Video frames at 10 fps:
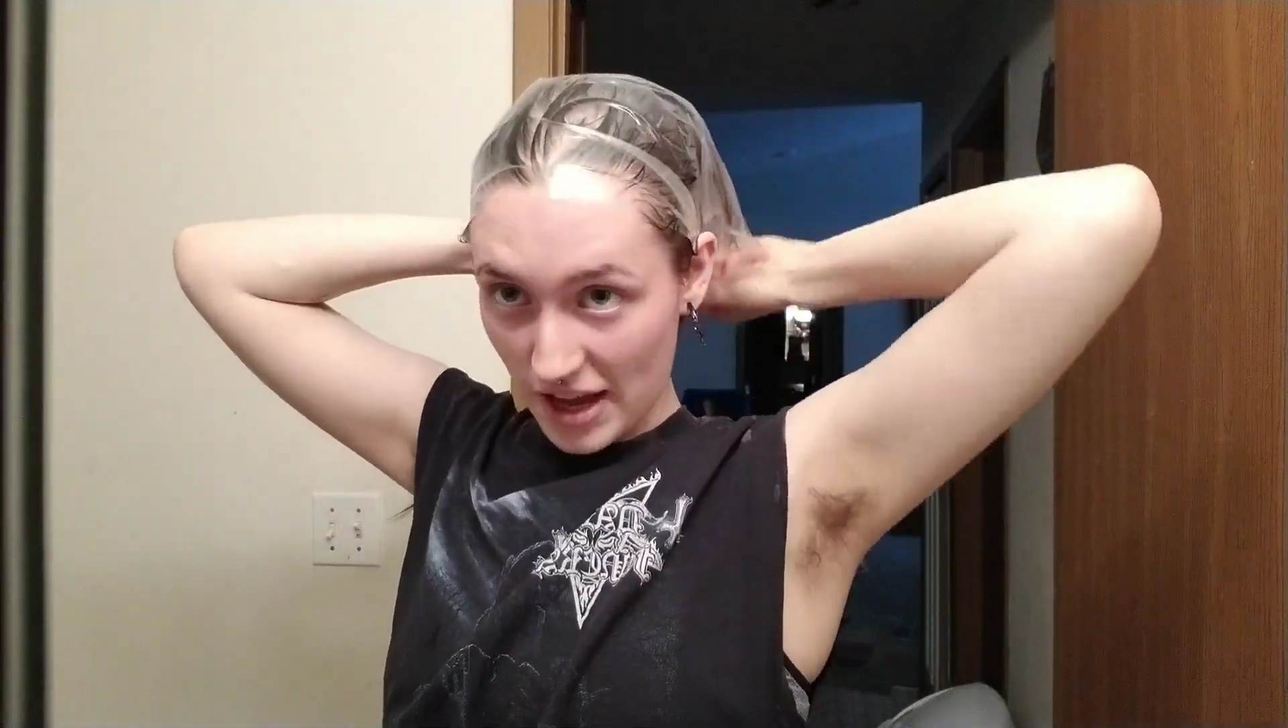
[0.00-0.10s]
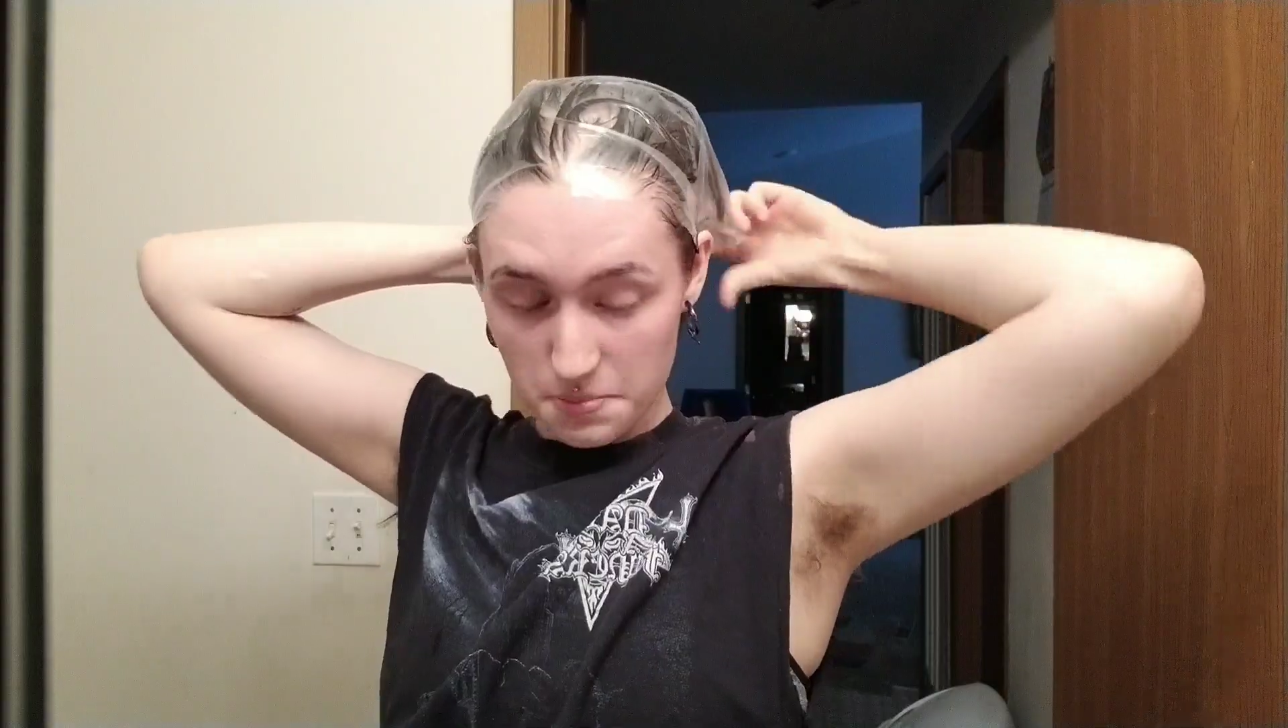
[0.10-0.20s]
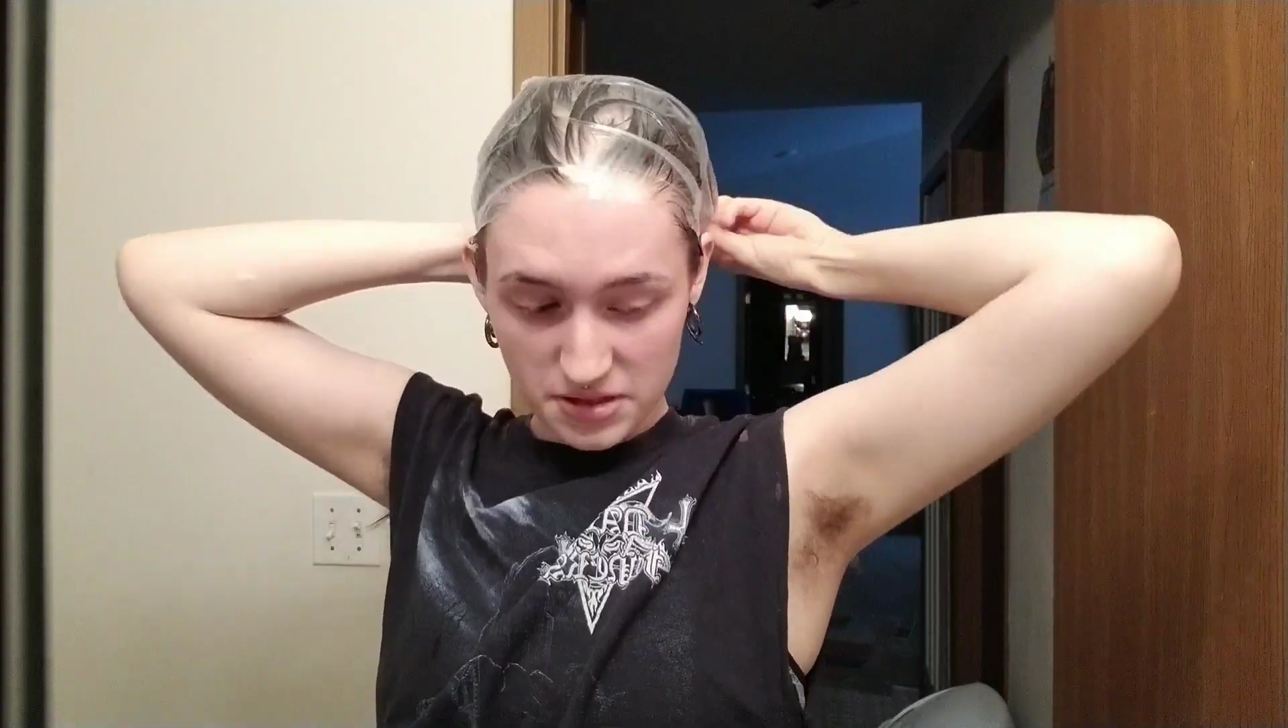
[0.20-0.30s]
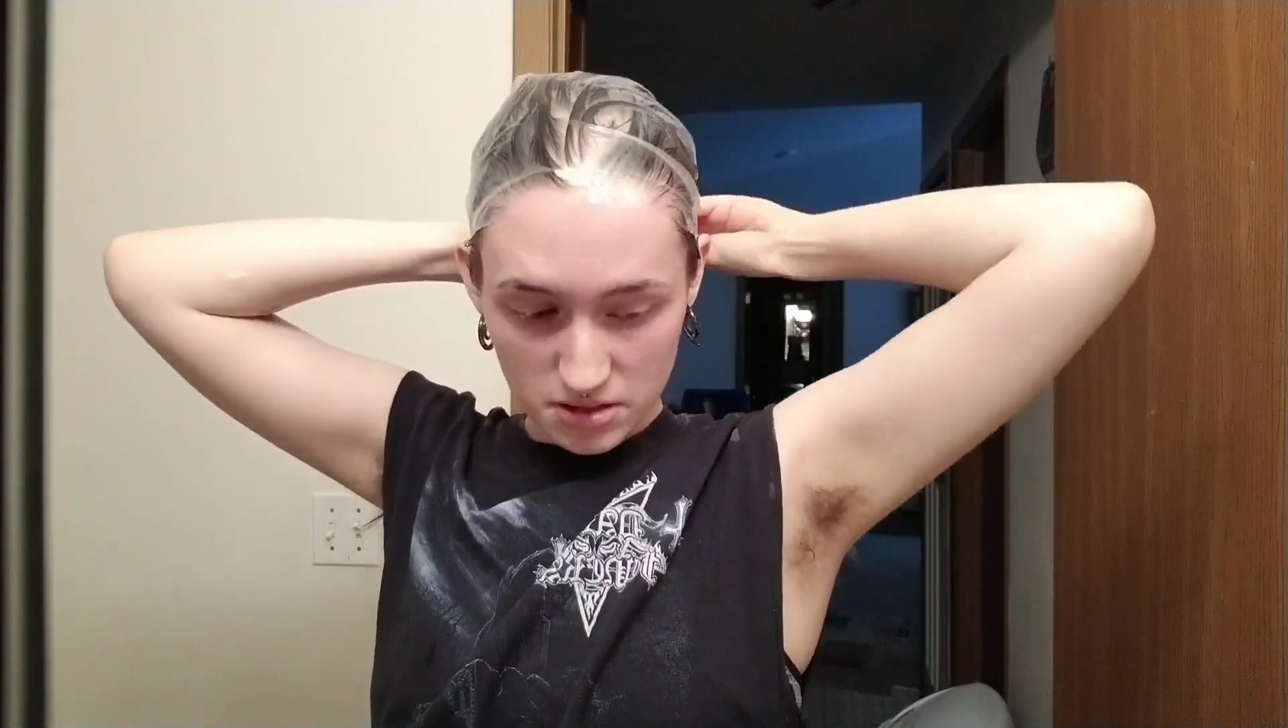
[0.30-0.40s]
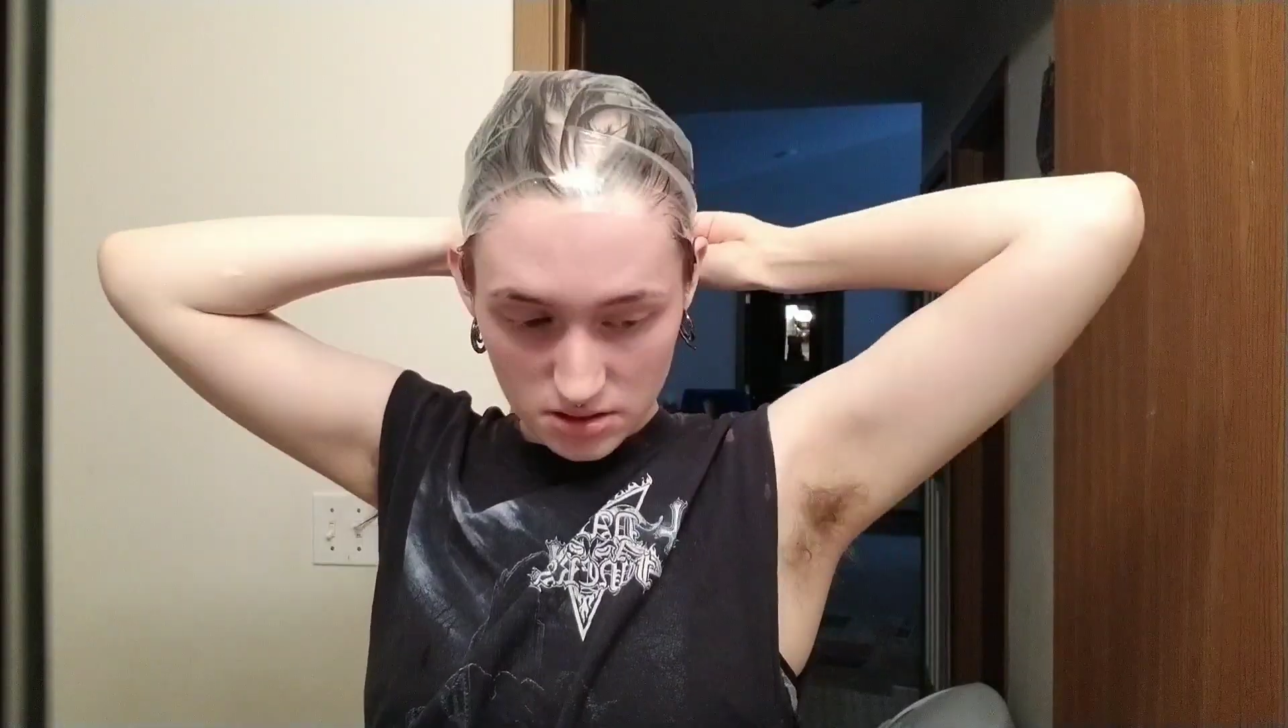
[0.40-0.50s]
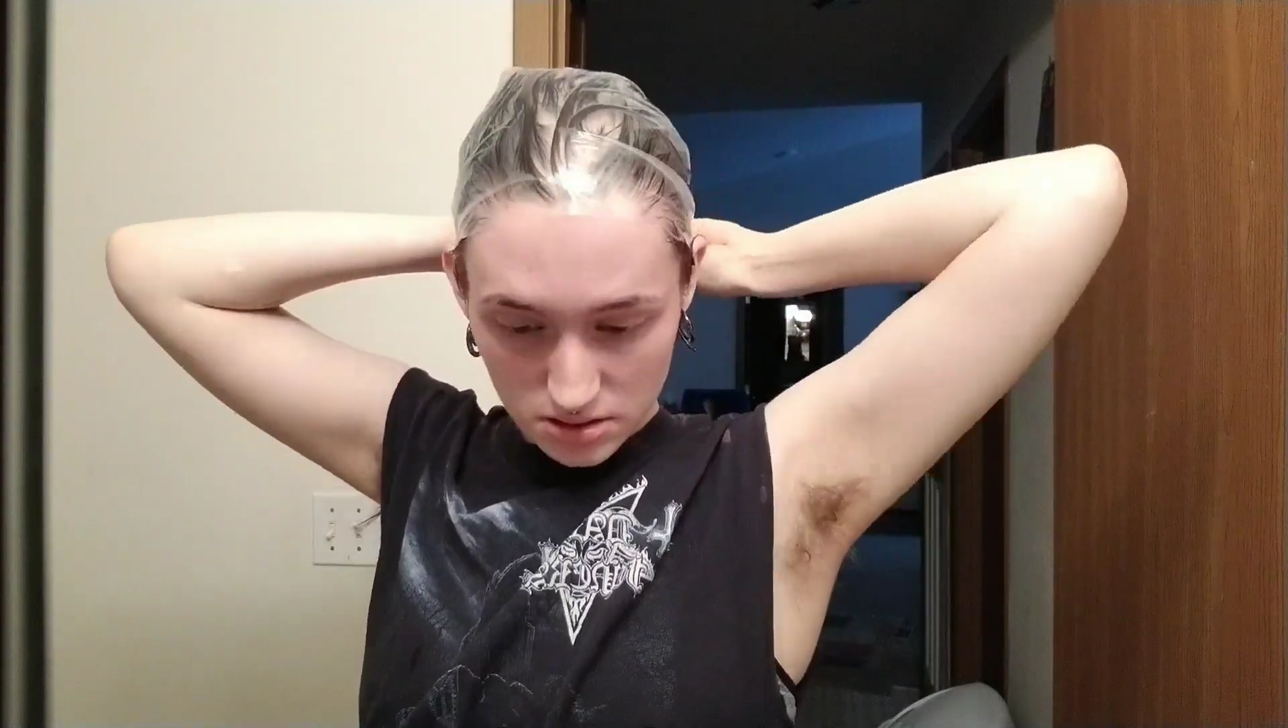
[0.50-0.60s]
15